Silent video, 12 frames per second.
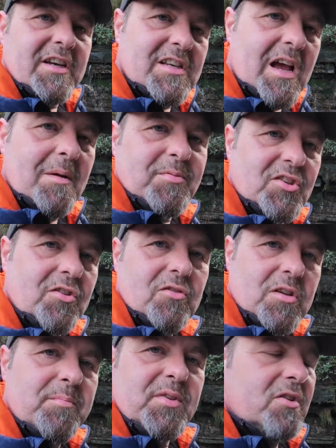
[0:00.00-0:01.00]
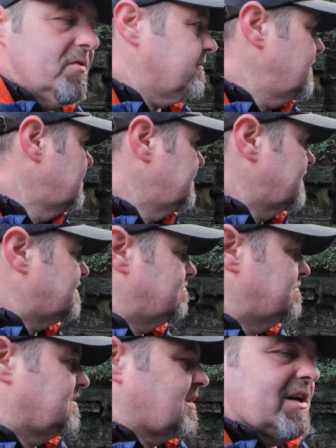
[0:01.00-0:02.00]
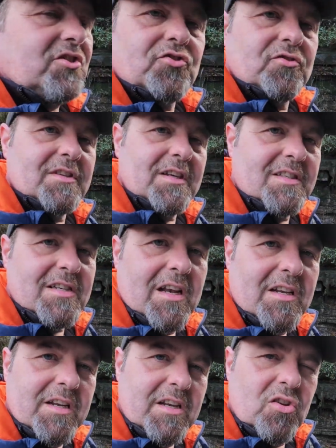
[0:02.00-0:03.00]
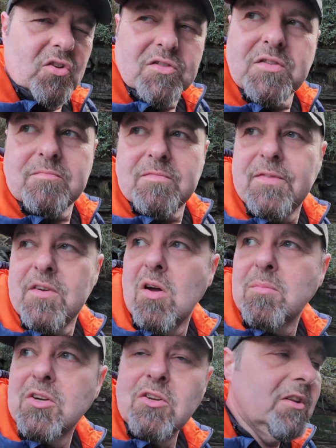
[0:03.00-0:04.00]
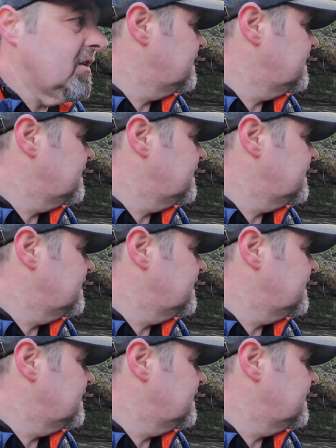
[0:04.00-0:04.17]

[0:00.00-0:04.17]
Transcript: is absolutely beautiful and the texture and detail in it looks phenomenal.